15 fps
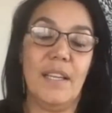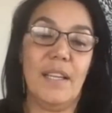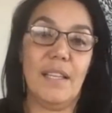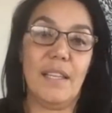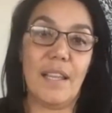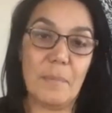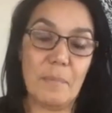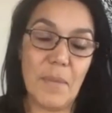
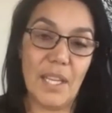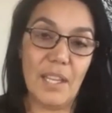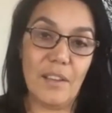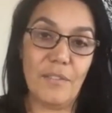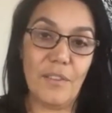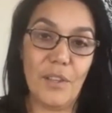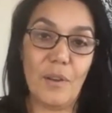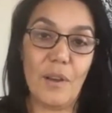Like many of
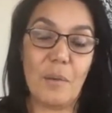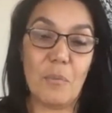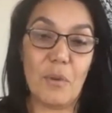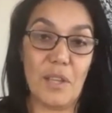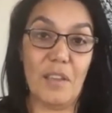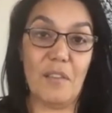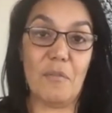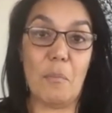you, I'm
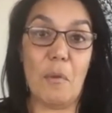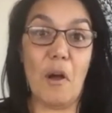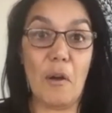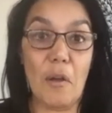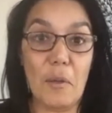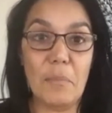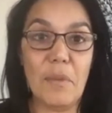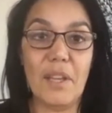working from
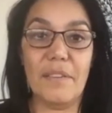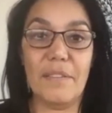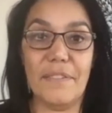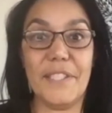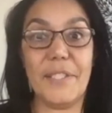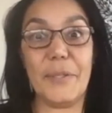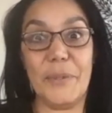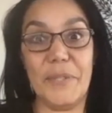home,
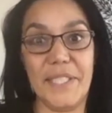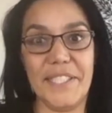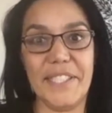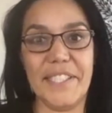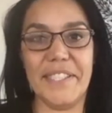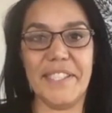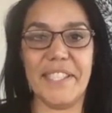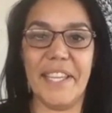physical
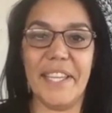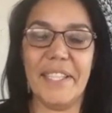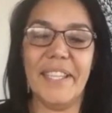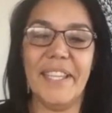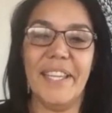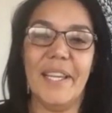distancing,